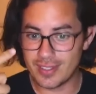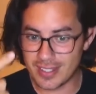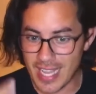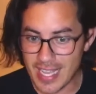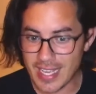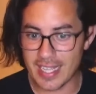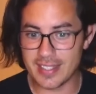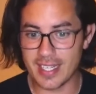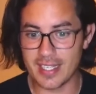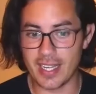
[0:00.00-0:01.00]
take a
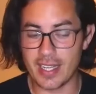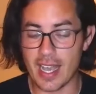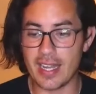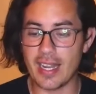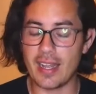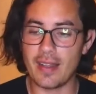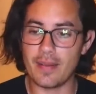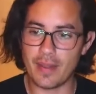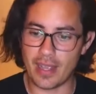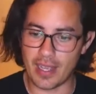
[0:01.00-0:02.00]
technique and
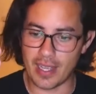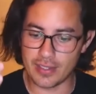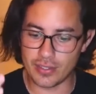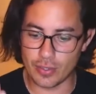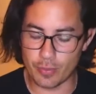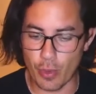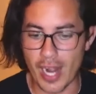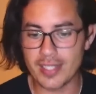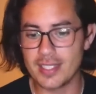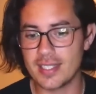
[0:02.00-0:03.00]
to
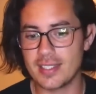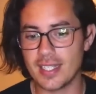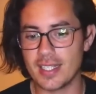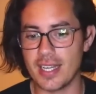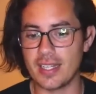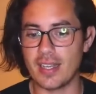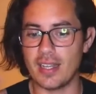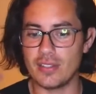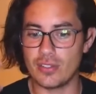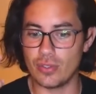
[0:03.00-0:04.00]
practice a technique
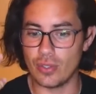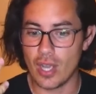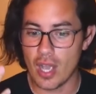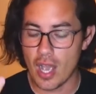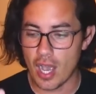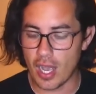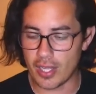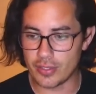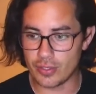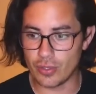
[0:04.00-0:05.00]
and to
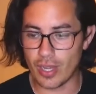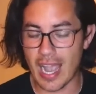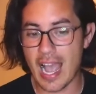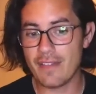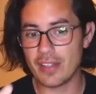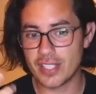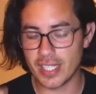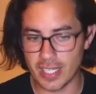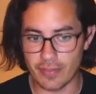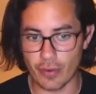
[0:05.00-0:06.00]
and to have a
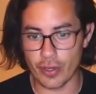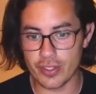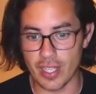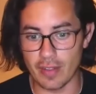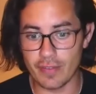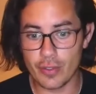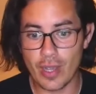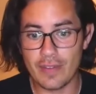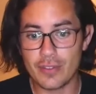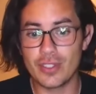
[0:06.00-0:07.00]
technique yourself, you
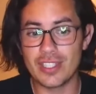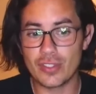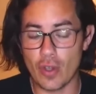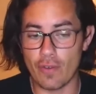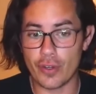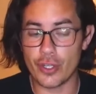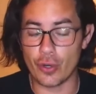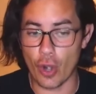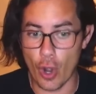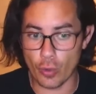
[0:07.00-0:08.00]
have to discover
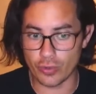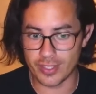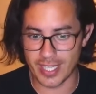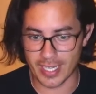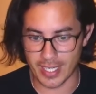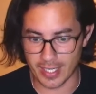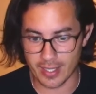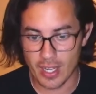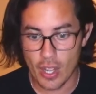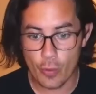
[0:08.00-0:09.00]
your own
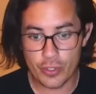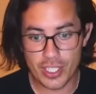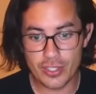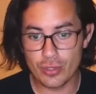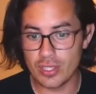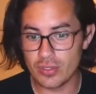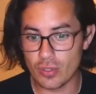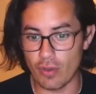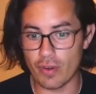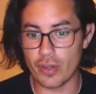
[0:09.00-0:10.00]
technique, which is to
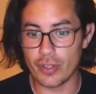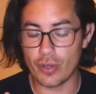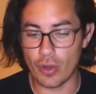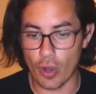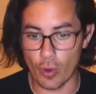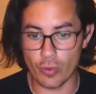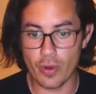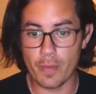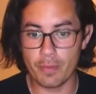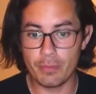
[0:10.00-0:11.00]
discover your
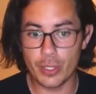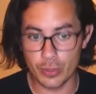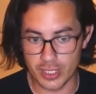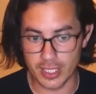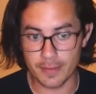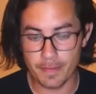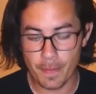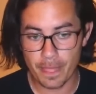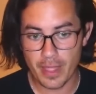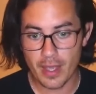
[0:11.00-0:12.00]
own beauty.
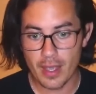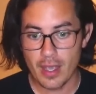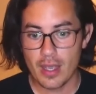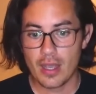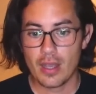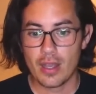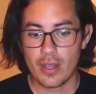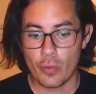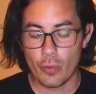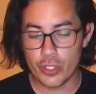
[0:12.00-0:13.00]

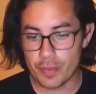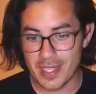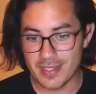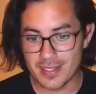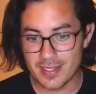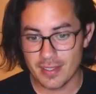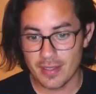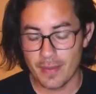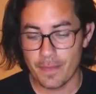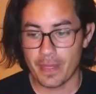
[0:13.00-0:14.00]
Which means
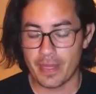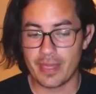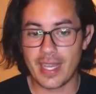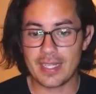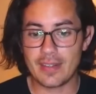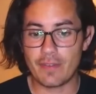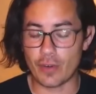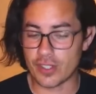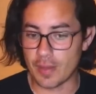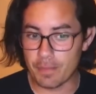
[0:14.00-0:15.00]
that for
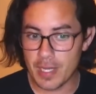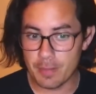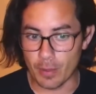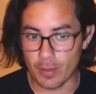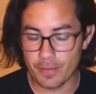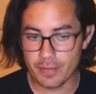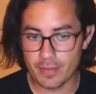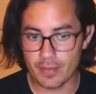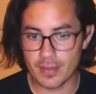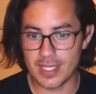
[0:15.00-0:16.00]
some people,
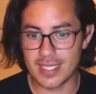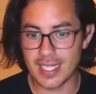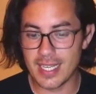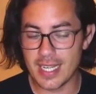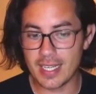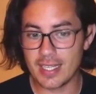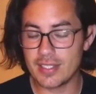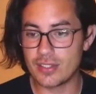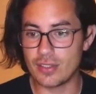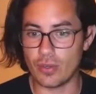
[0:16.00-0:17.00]
the technique
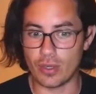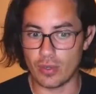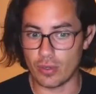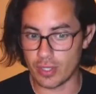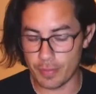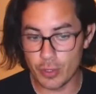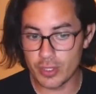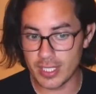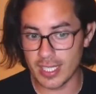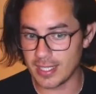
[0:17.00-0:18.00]
is, or the
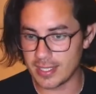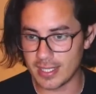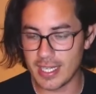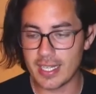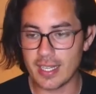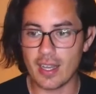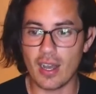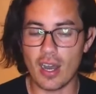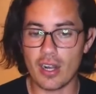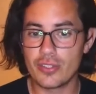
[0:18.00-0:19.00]
beauty and the technique
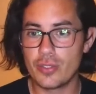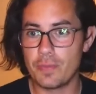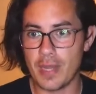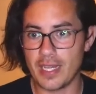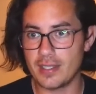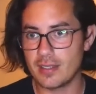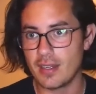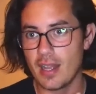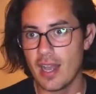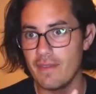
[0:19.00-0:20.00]
are to paint
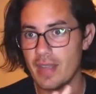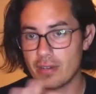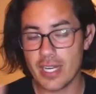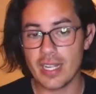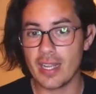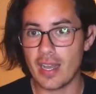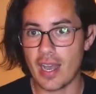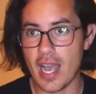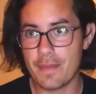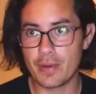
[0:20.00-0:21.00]
a very
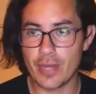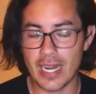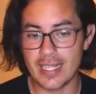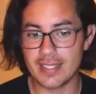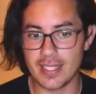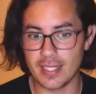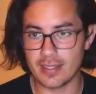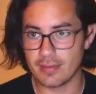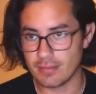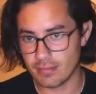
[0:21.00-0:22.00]

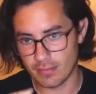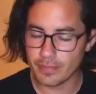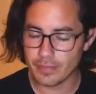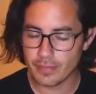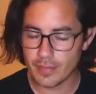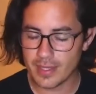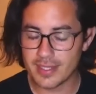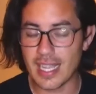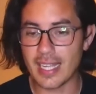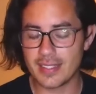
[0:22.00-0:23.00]
hyper-realistic
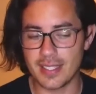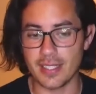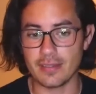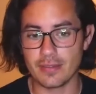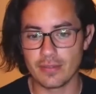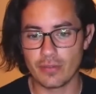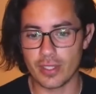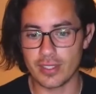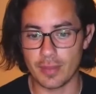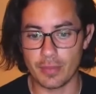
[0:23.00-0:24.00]
side scene, for
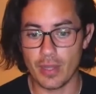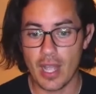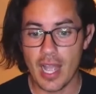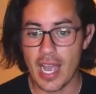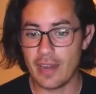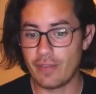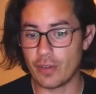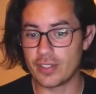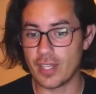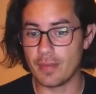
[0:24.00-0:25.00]
example. And
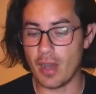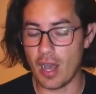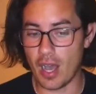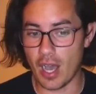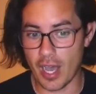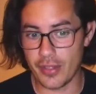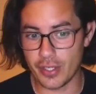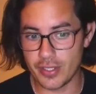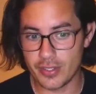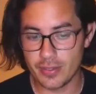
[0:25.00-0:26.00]
for some
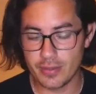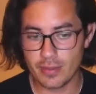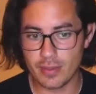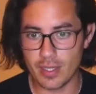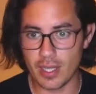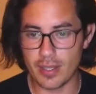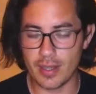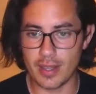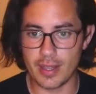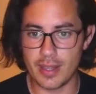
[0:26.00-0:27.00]
others,
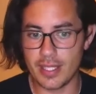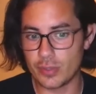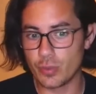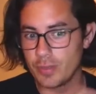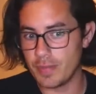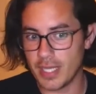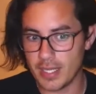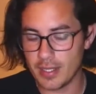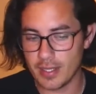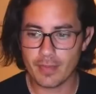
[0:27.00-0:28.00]
this would
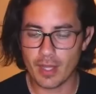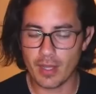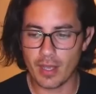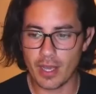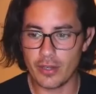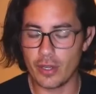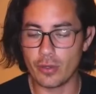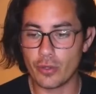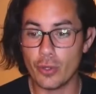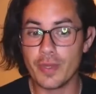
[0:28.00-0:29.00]
be, I don't
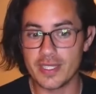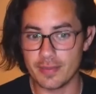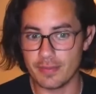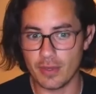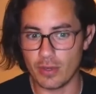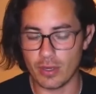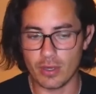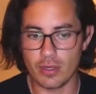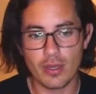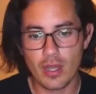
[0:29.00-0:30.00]
know, cubism
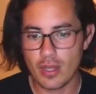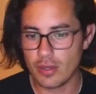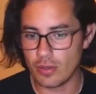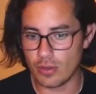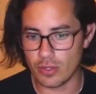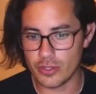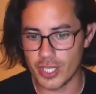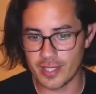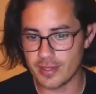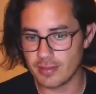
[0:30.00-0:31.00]
or
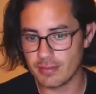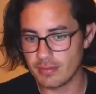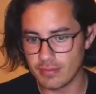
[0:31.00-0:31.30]
just